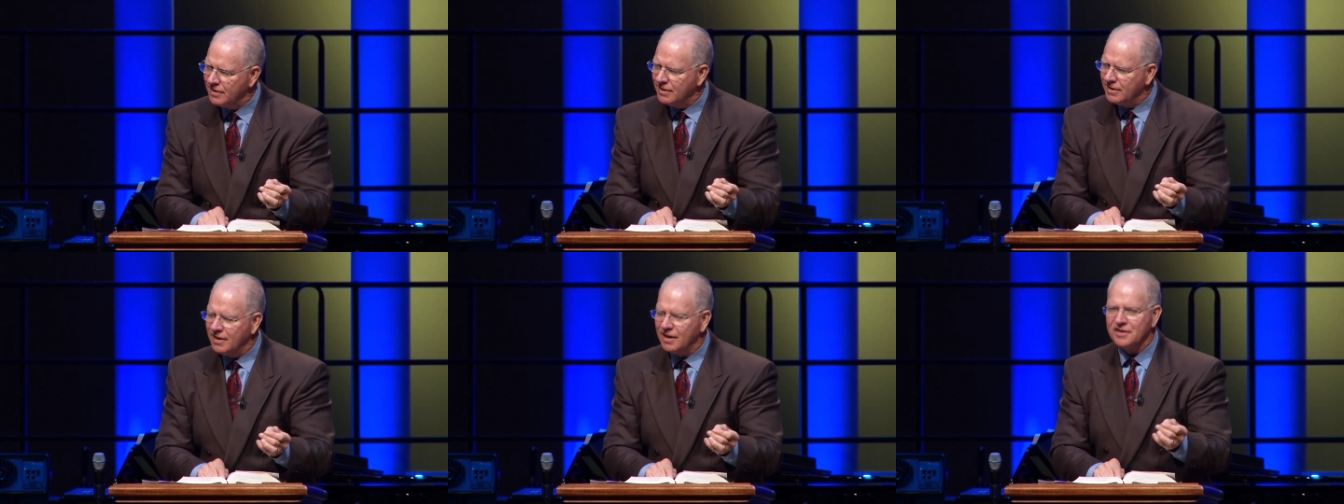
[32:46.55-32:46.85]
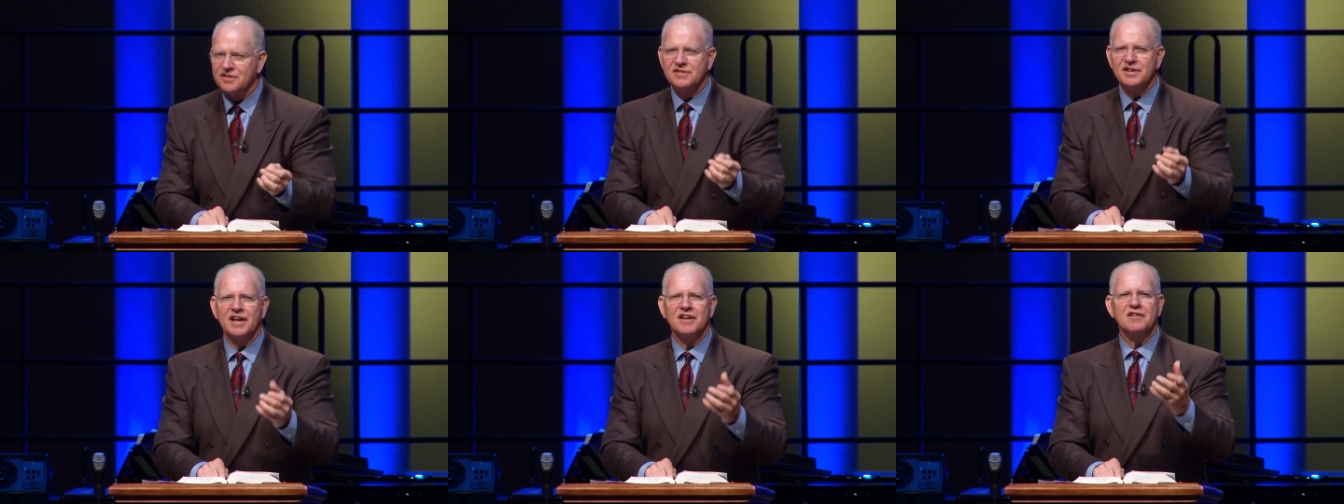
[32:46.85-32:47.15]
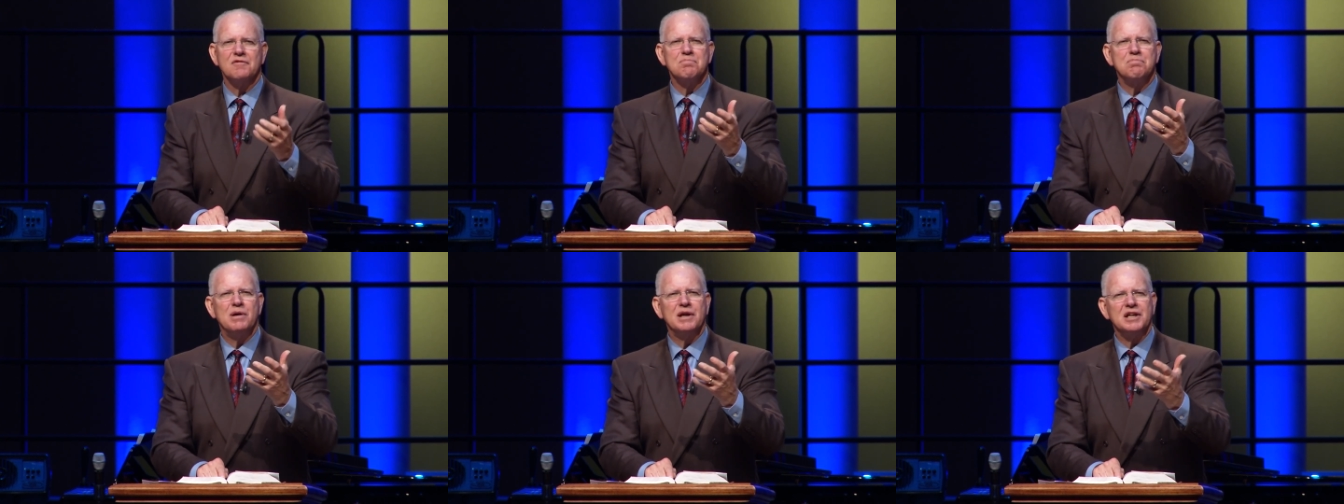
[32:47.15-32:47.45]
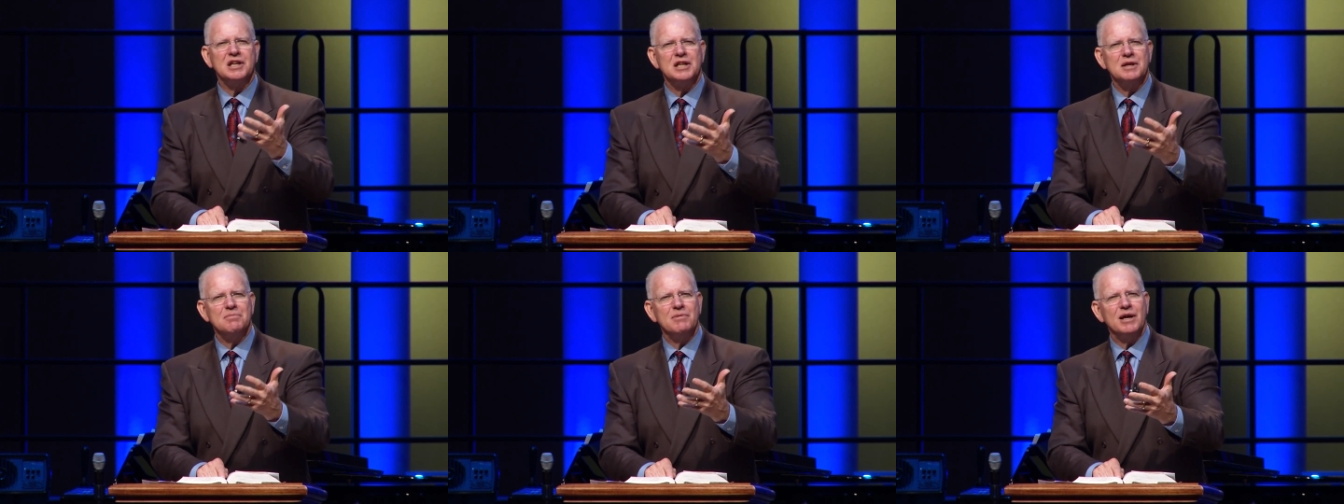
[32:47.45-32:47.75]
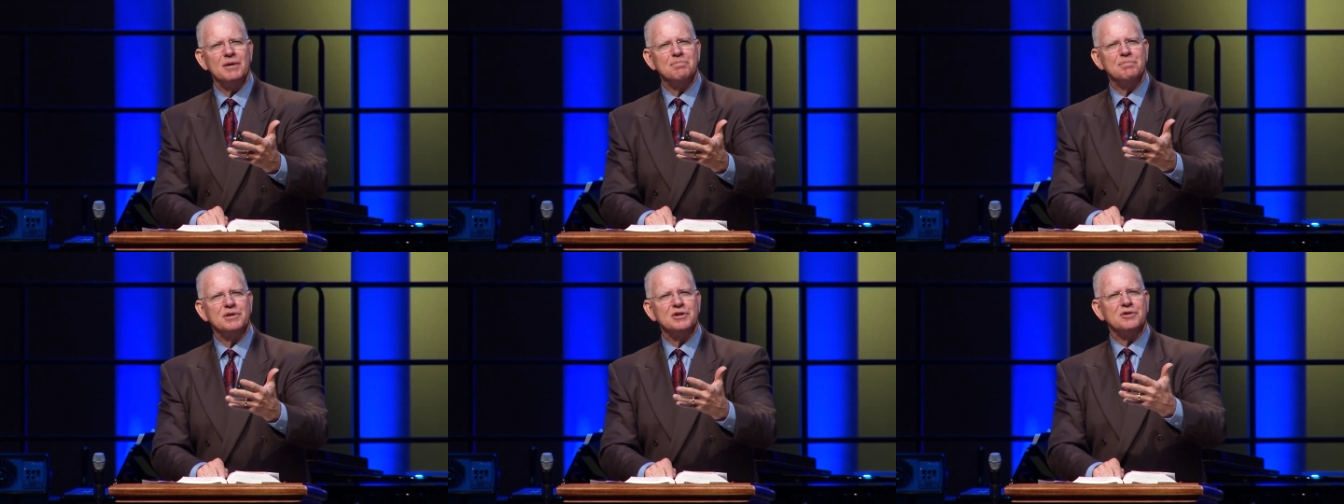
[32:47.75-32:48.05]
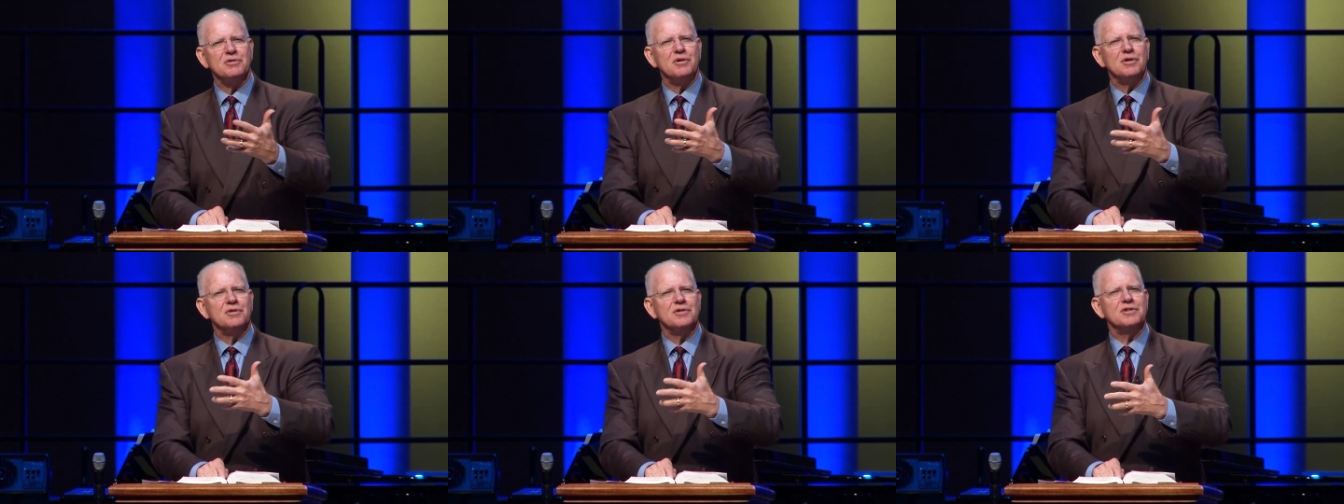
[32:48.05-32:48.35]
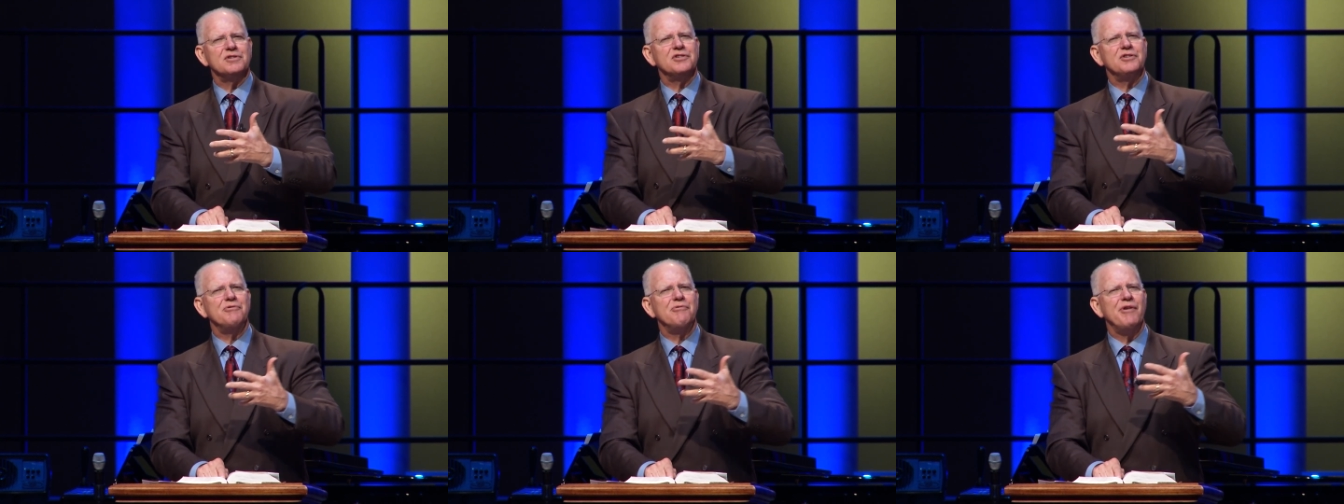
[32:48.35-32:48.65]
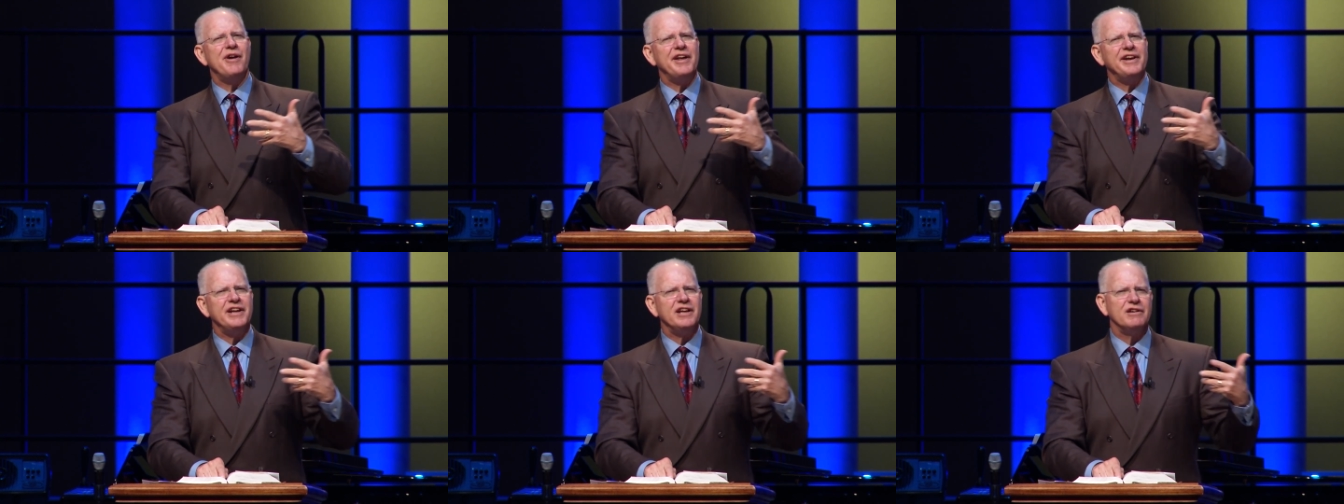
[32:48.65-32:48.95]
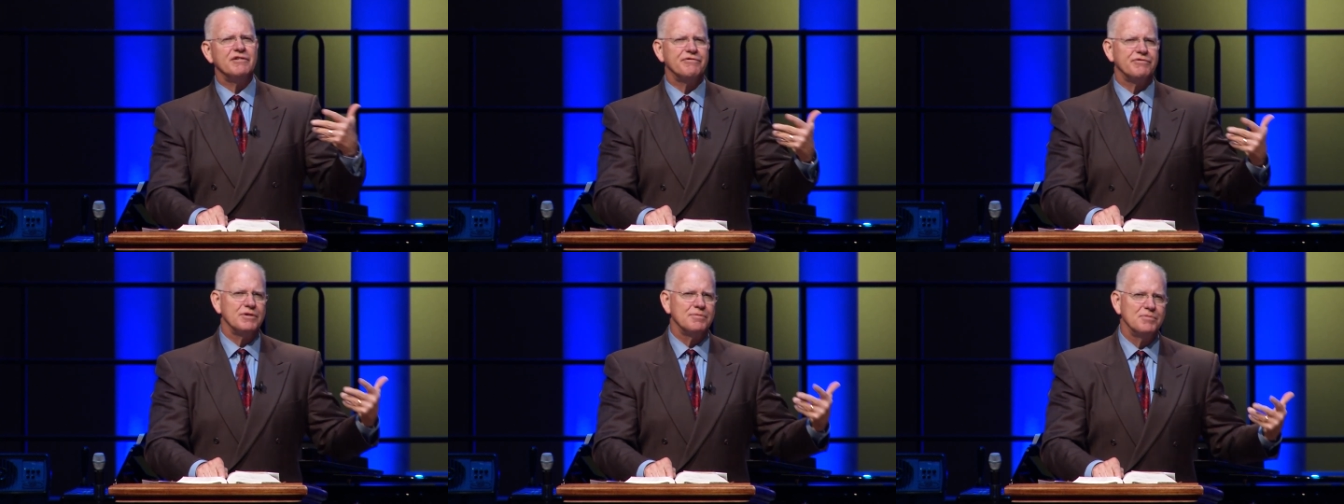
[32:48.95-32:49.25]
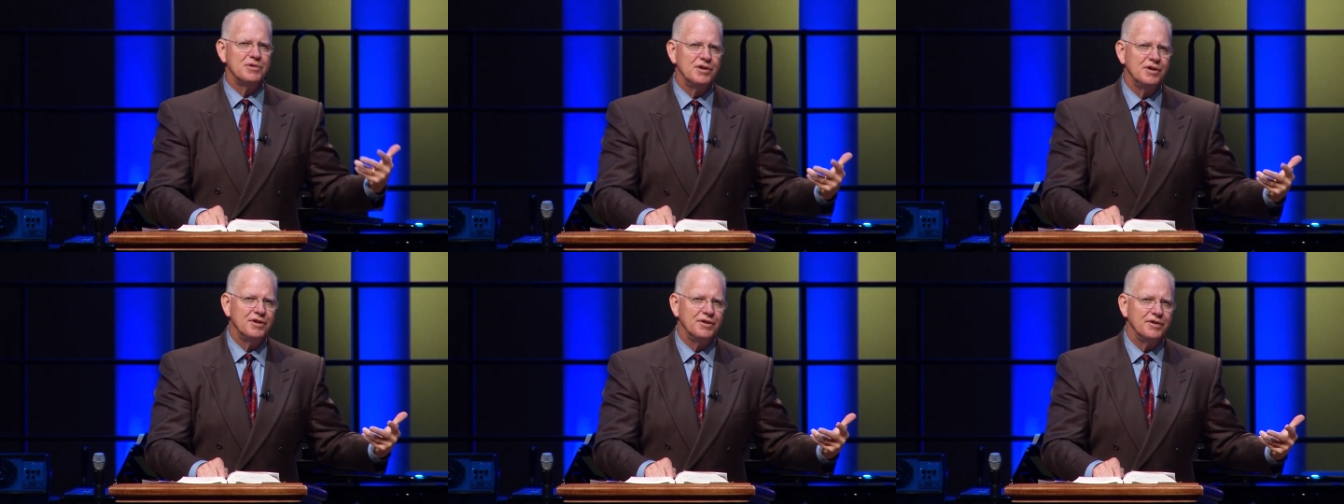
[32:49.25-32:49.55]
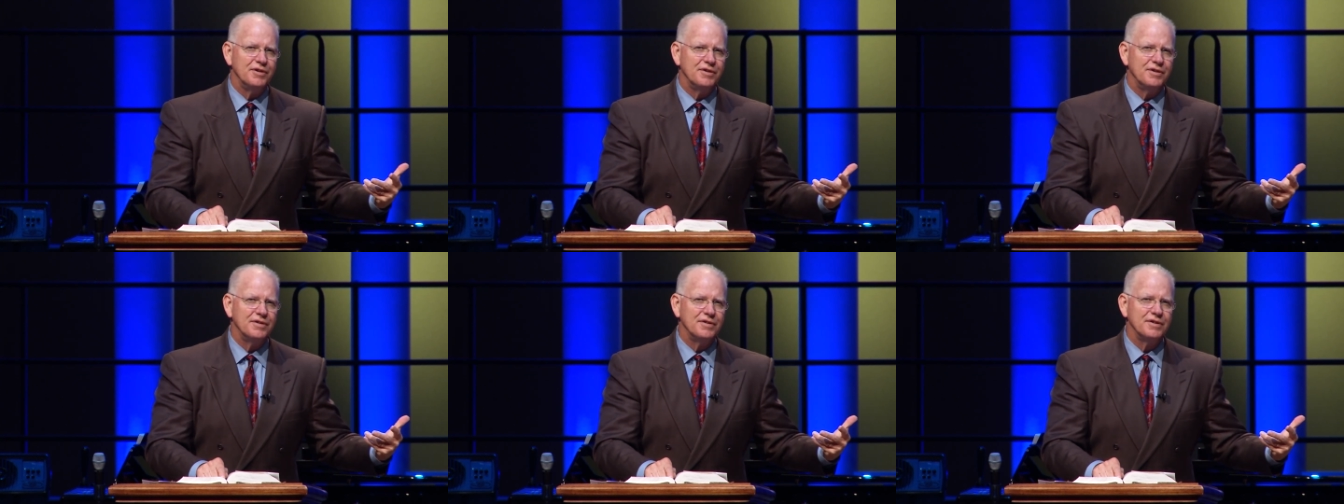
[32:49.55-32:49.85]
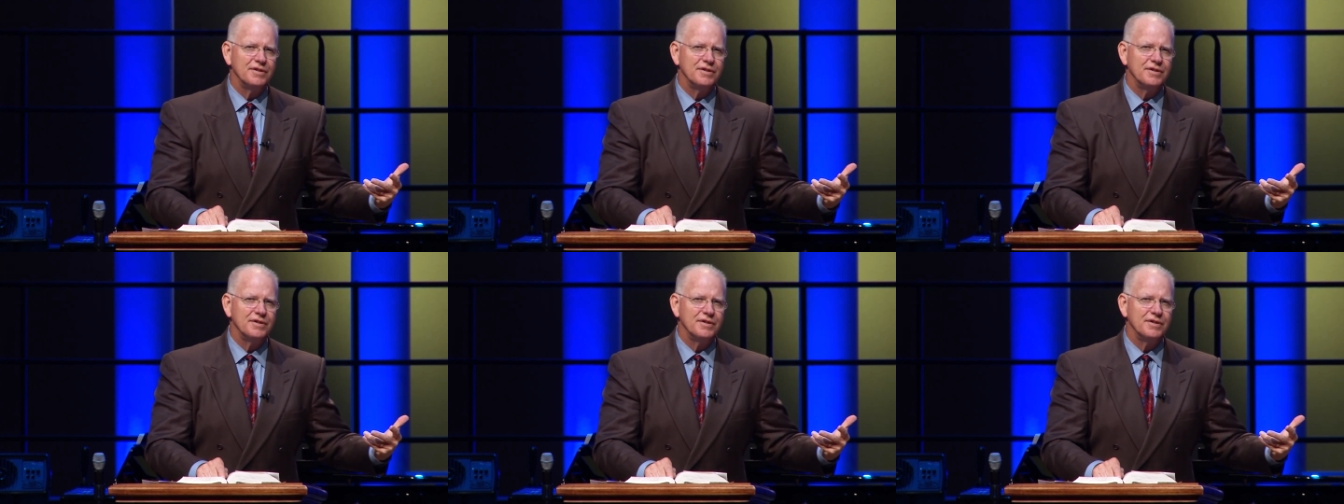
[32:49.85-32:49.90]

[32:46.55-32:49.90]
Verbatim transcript: instead of picking them up in Kroger's and running from you.